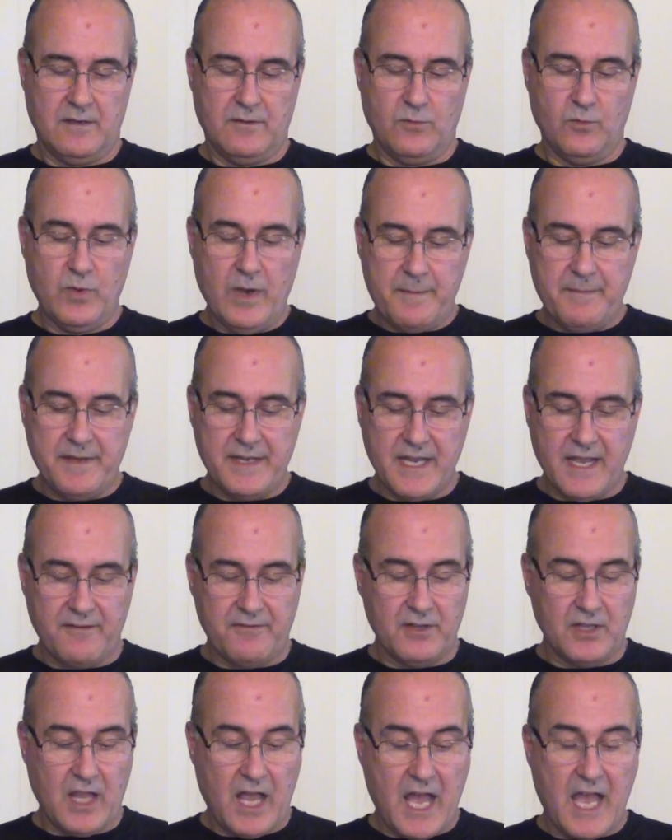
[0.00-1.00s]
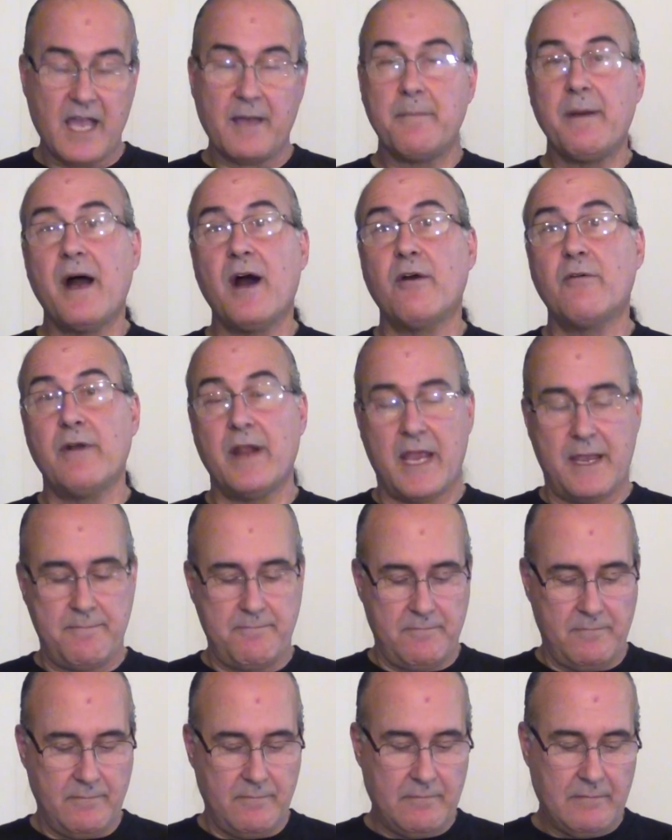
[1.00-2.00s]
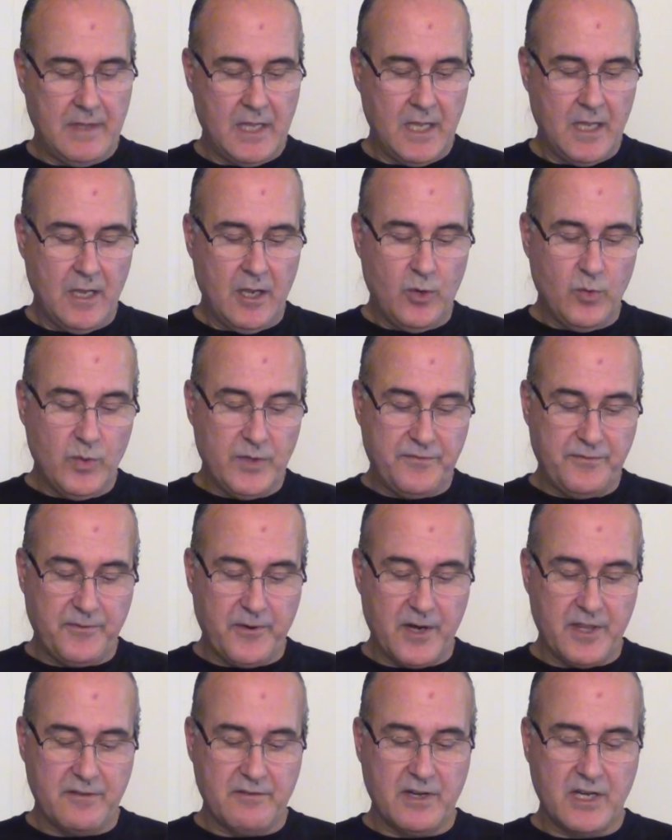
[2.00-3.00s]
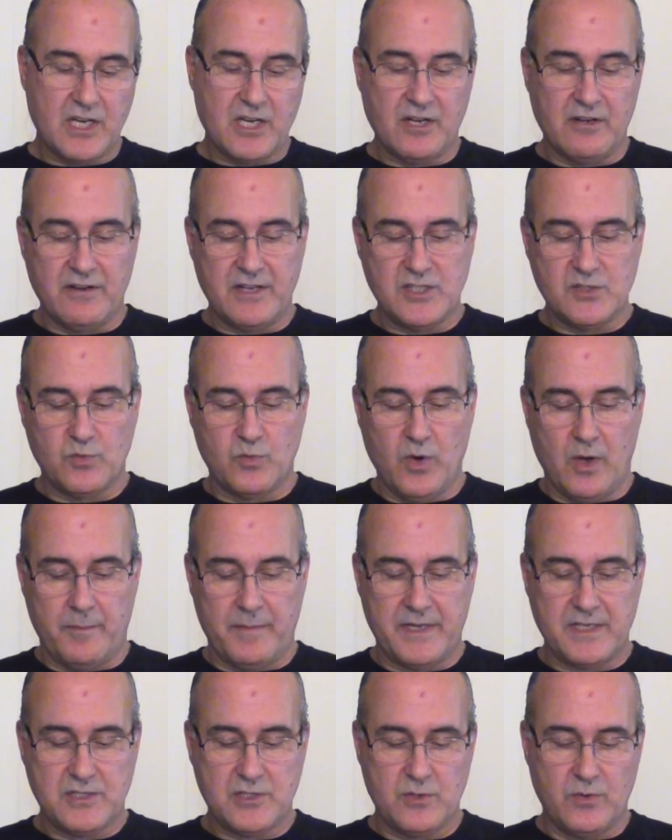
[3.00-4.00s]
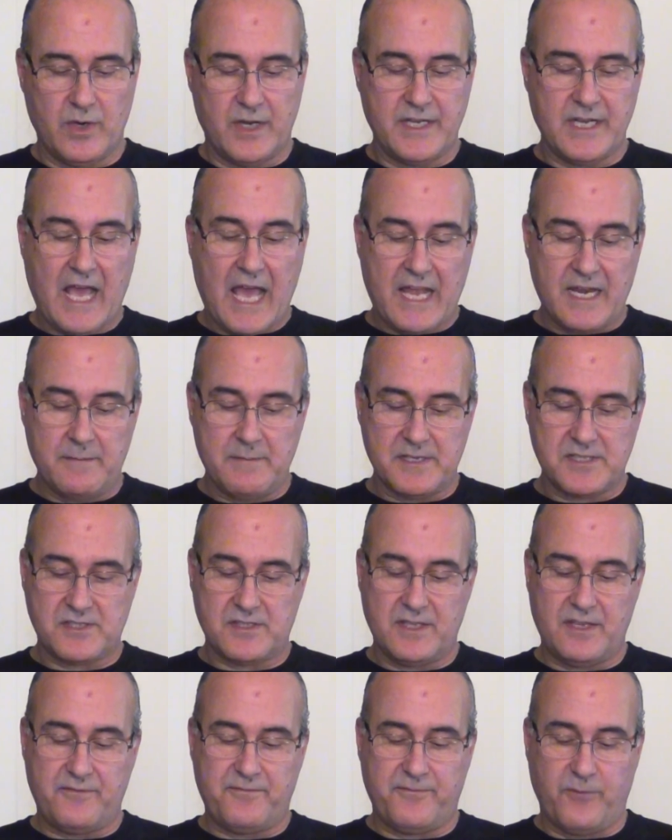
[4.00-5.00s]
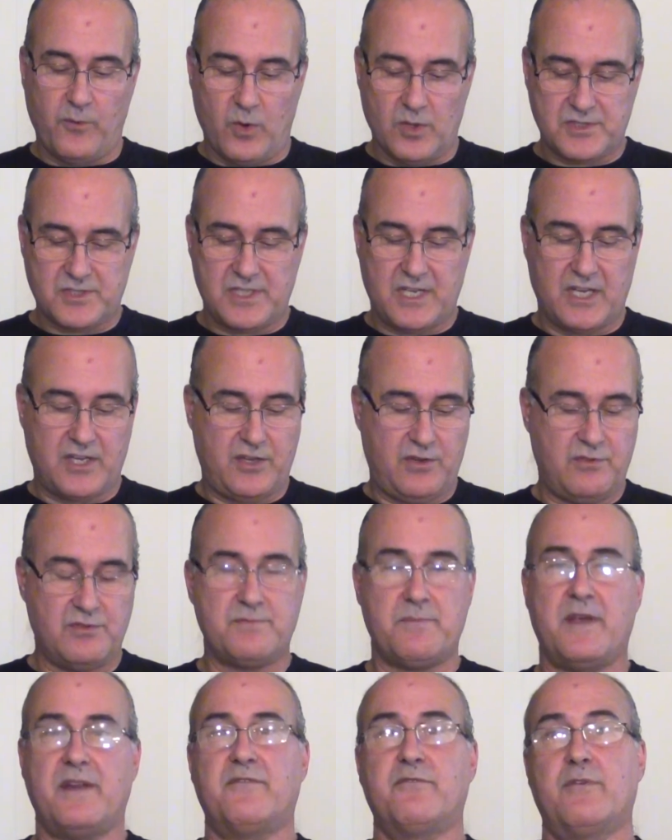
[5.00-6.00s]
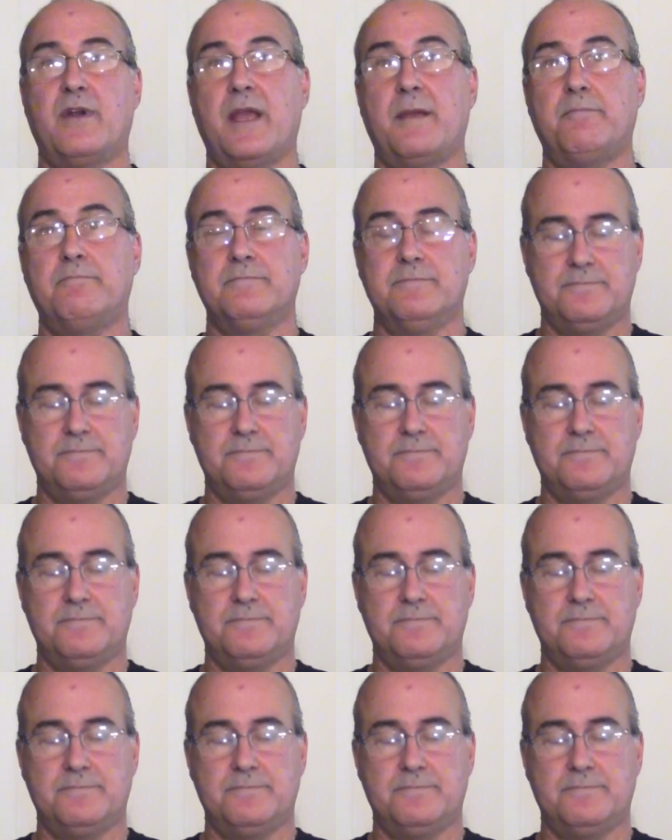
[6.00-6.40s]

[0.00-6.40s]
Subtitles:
women never lie about rape, would further encourage women to anonymously falsely accuse men of rape.